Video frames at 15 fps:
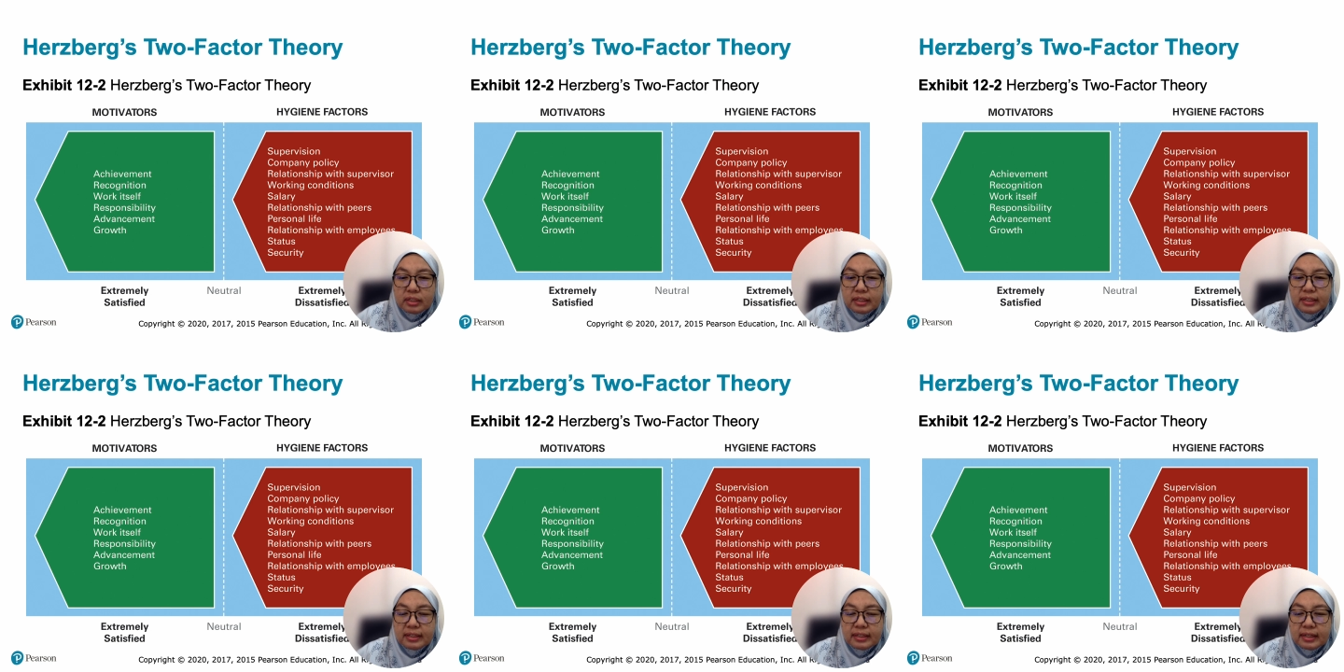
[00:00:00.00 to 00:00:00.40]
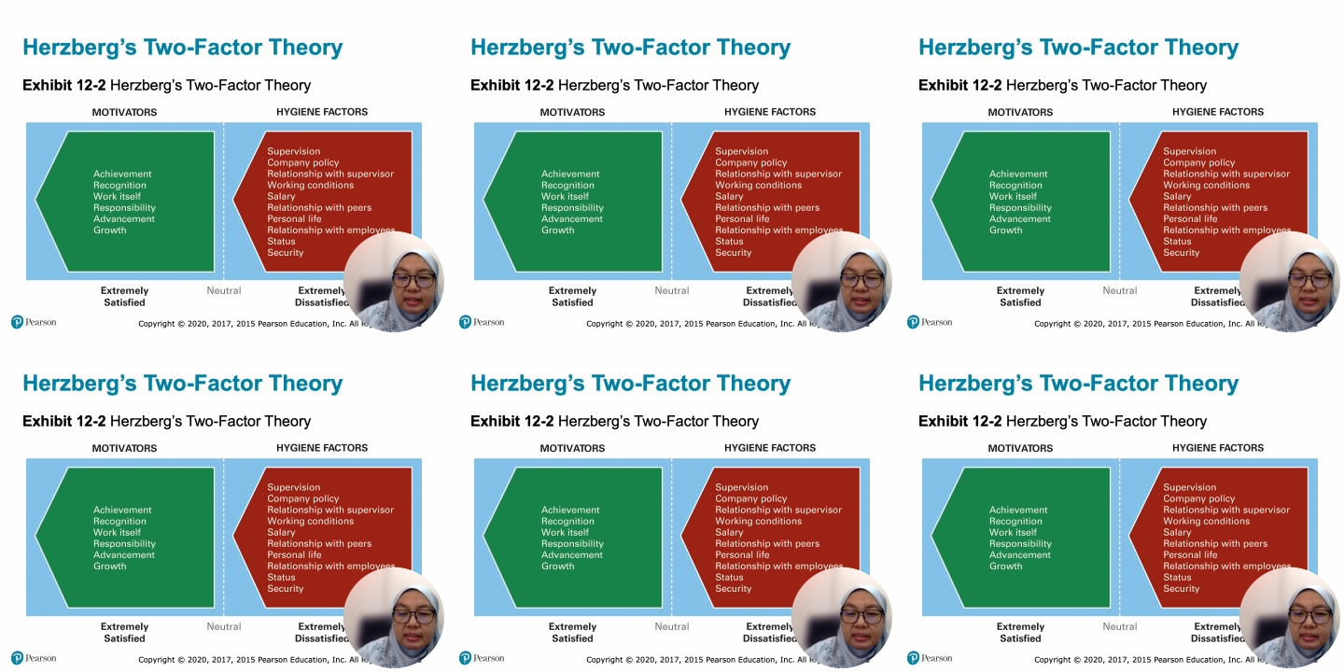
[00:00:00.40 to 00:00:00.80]
early
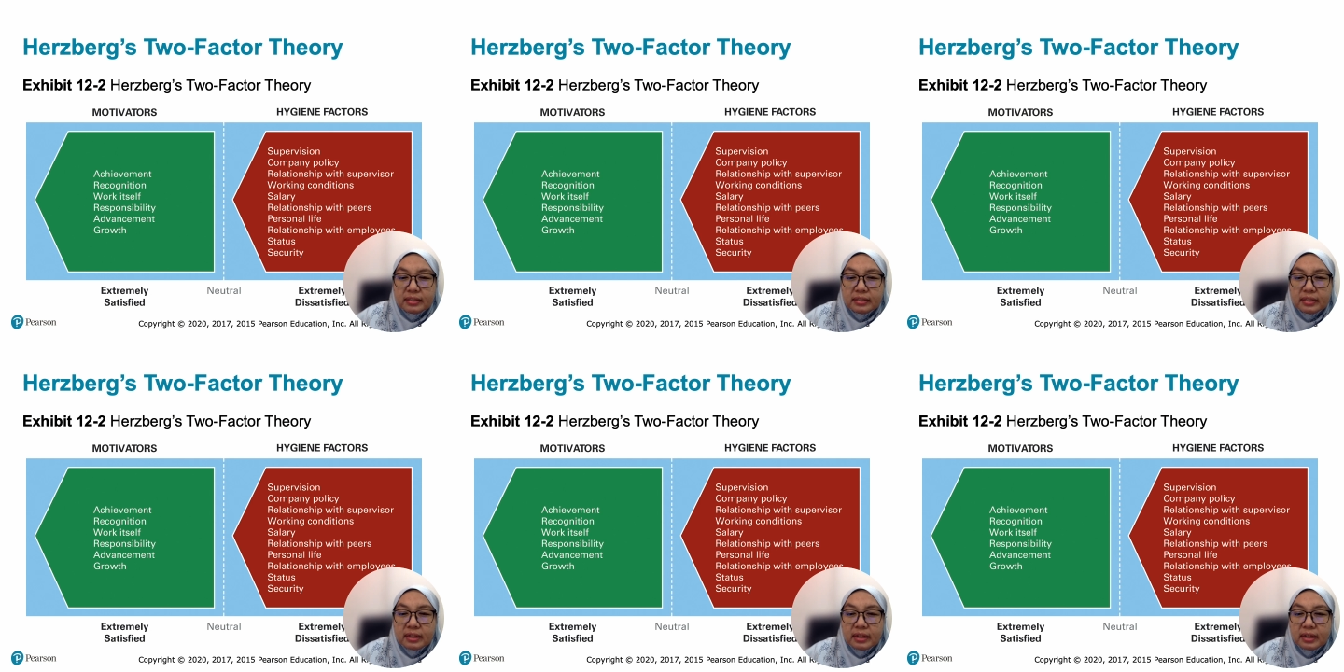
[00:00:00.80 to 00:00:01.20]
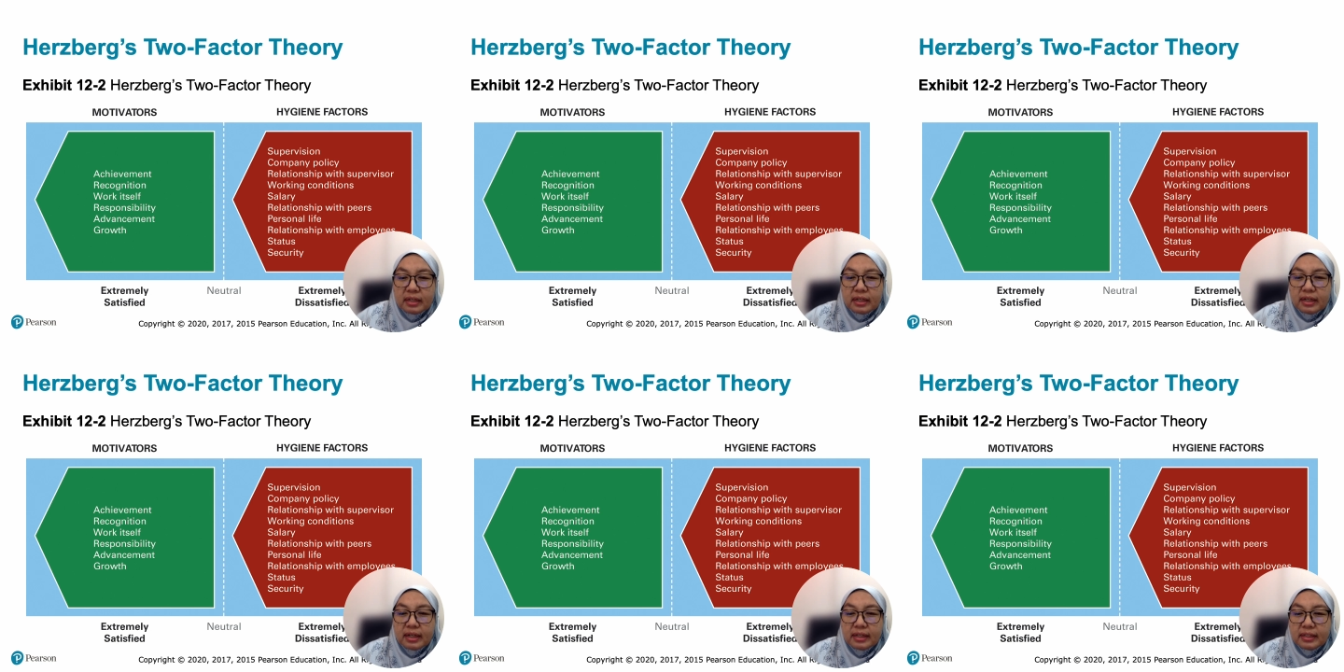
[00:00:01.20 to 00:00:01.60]

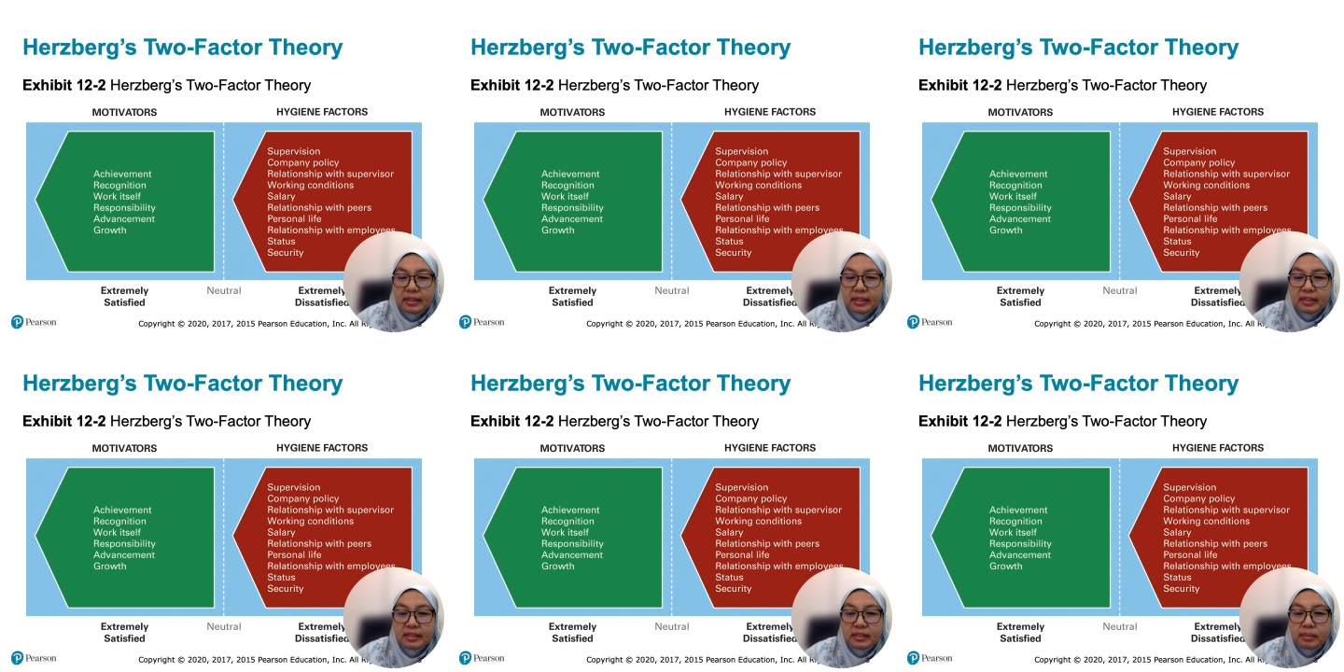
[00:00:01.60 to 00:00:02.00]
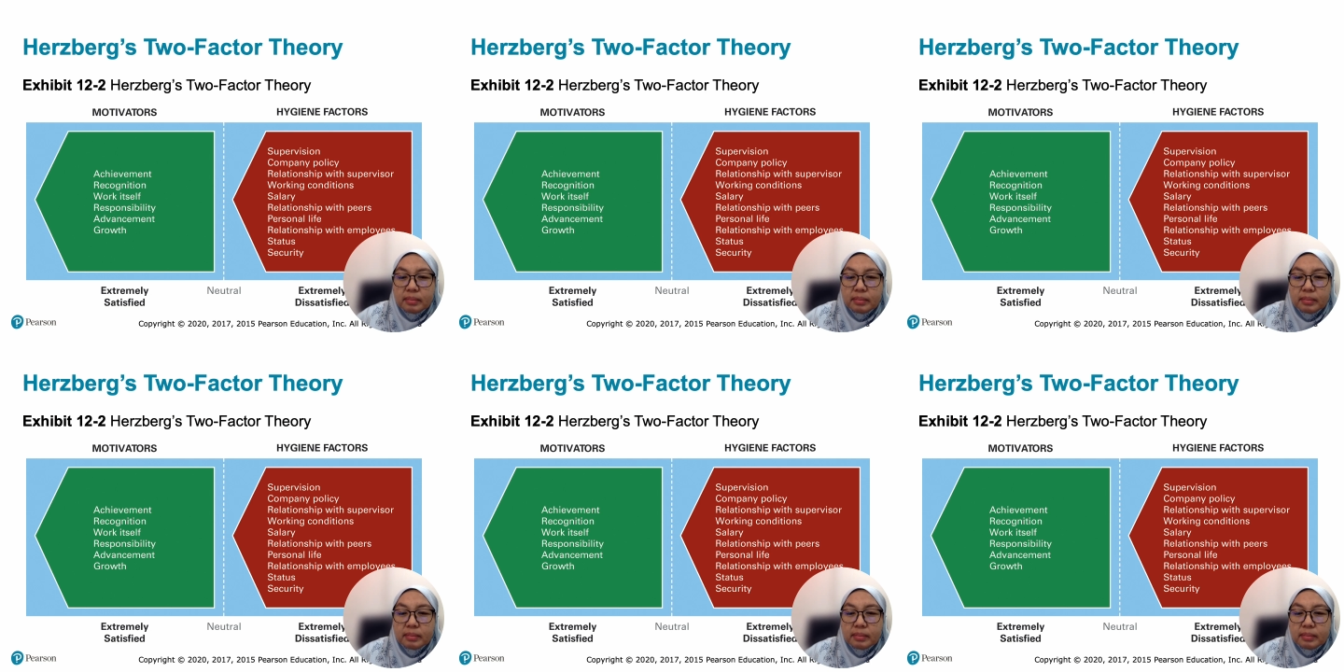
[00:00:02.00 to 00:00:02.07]
1980s,